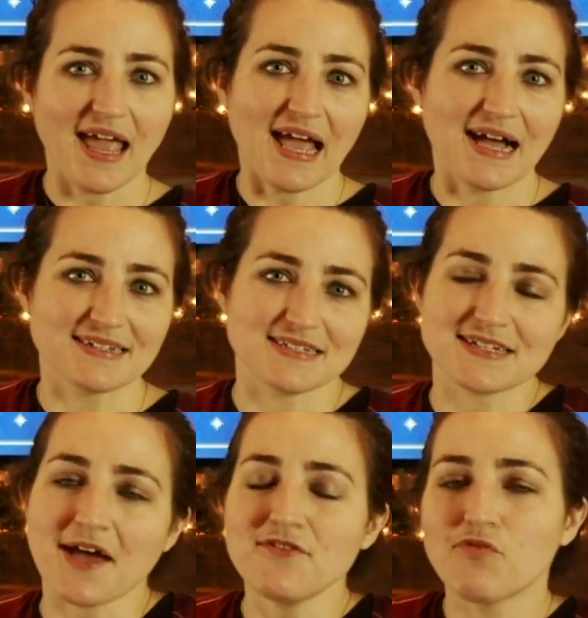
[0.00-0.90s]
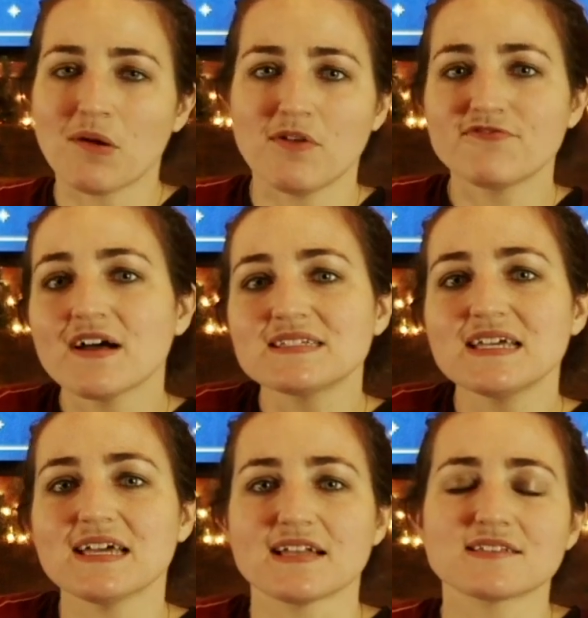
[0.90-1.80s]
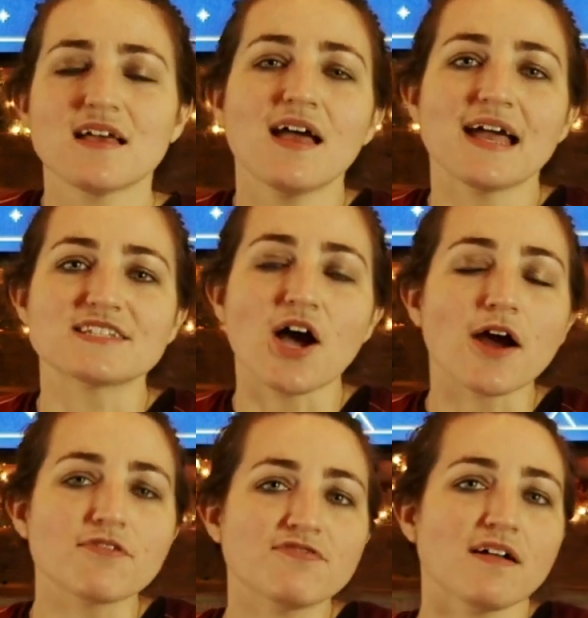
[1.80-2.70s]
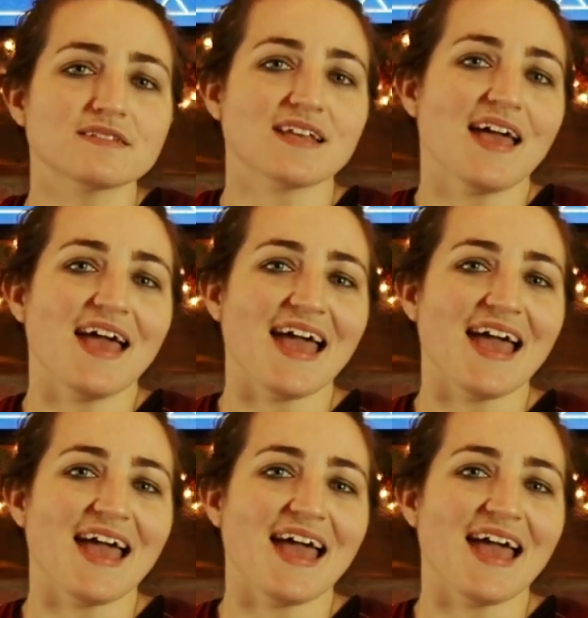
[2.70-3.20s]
And it's kind of warm and fuzzy, and it's heartfelt,